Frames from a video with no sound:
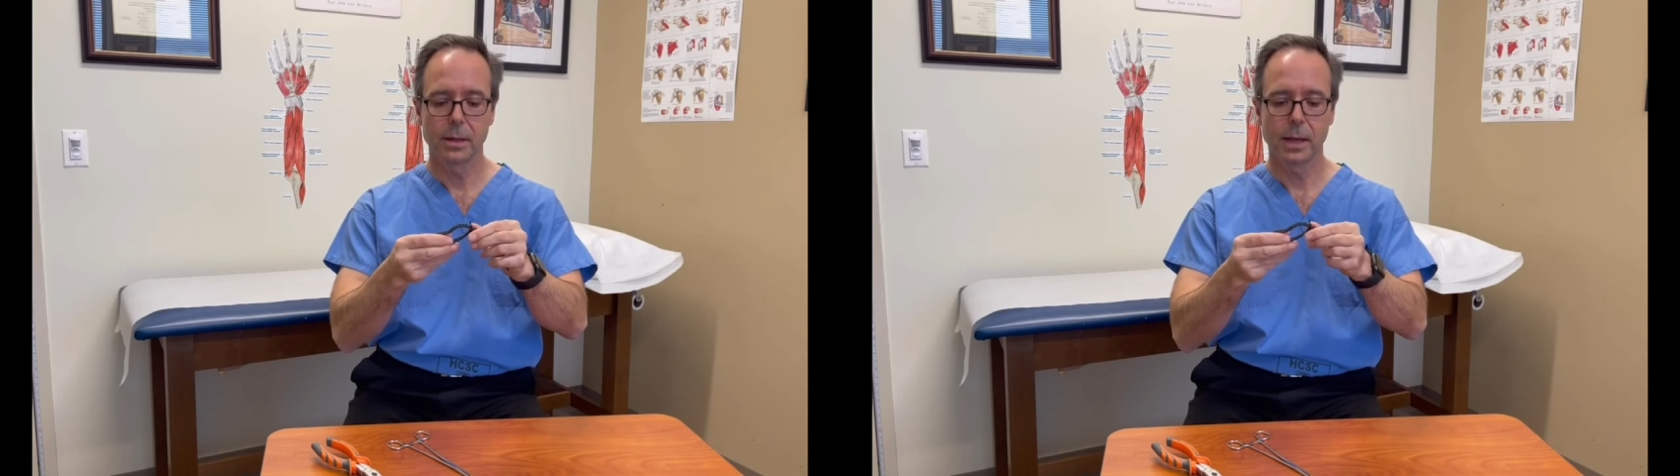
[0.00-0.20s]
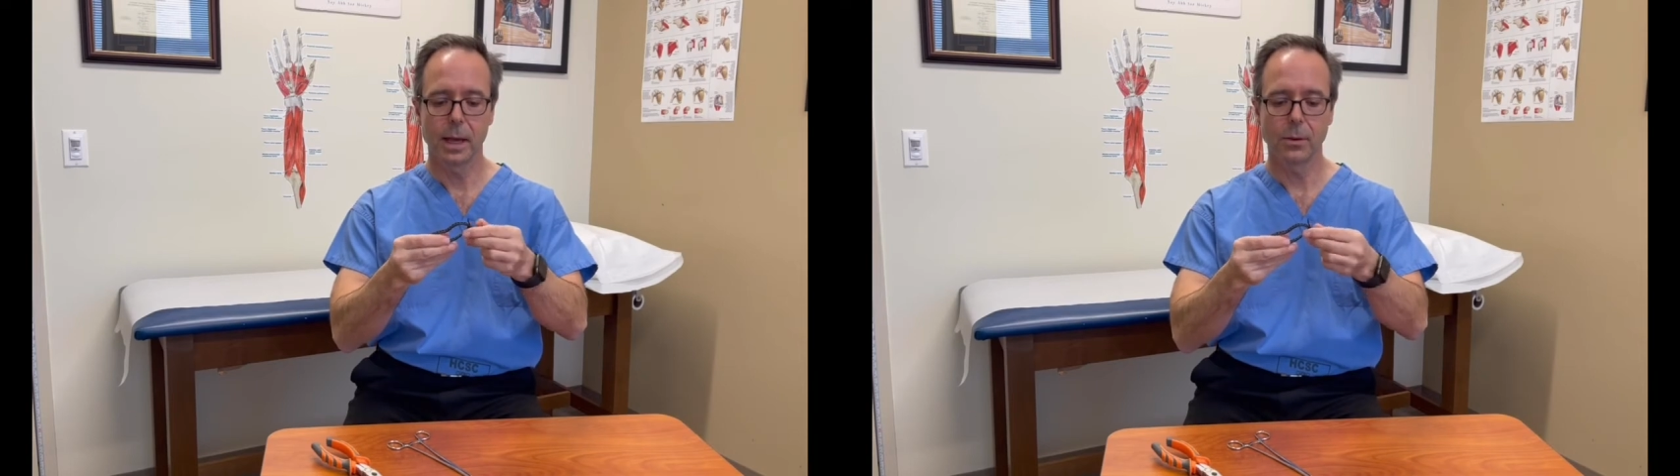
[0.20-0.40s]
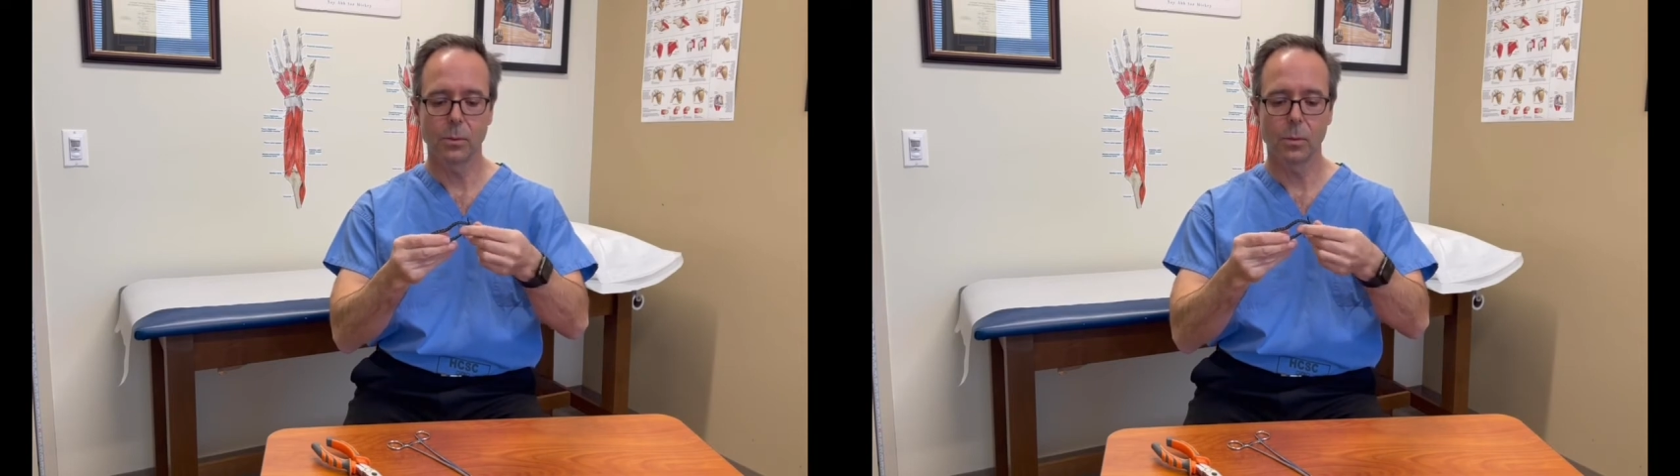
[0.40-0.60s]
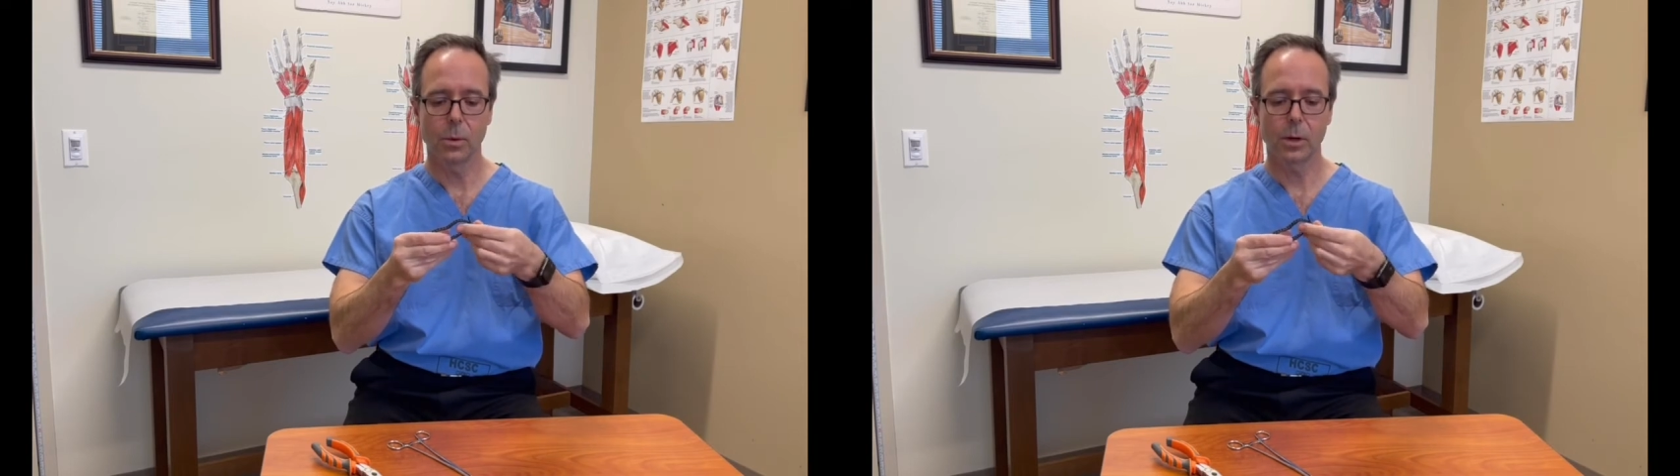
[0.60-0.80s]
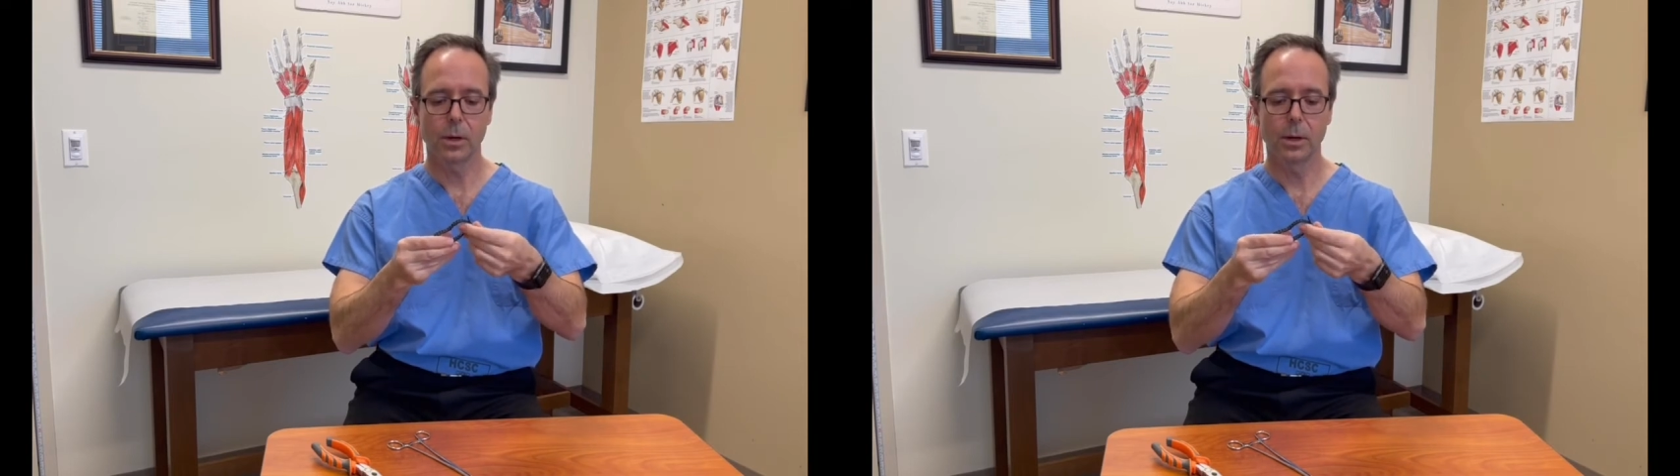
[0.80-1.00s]
and we're
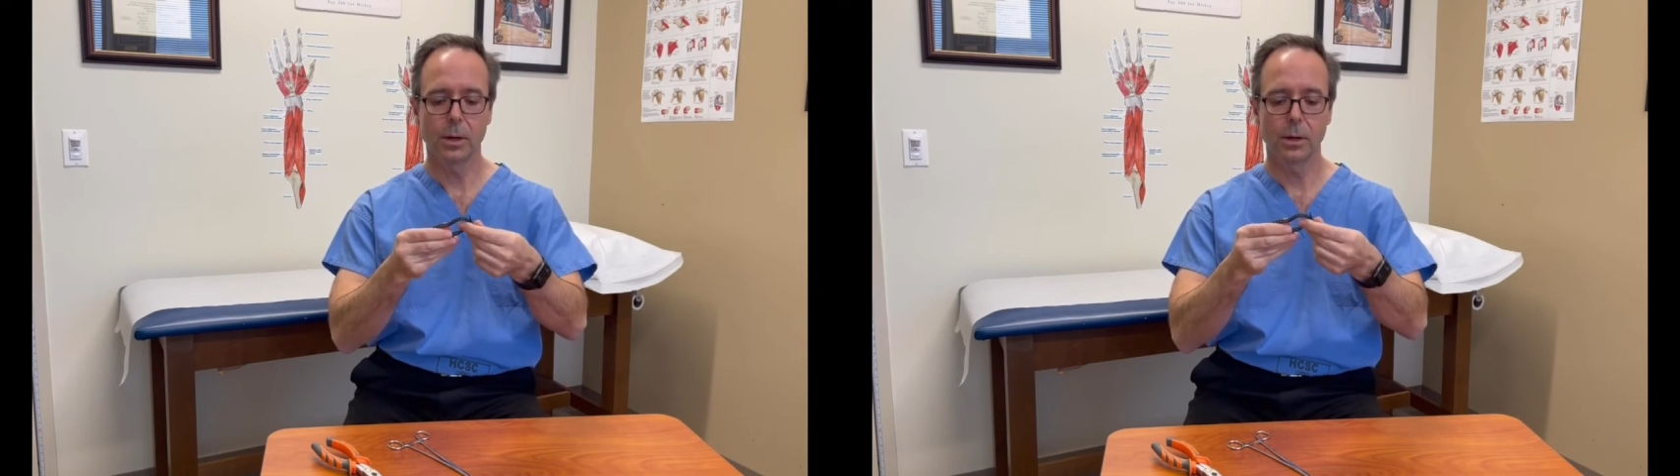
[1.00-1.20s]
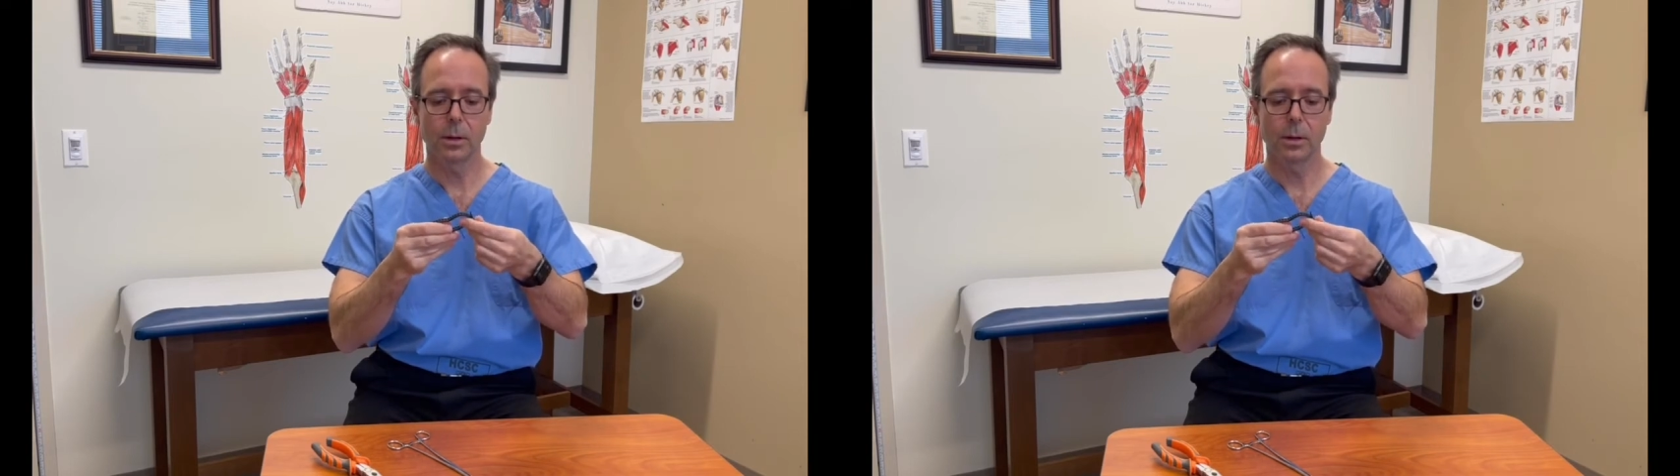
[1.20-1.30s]
going to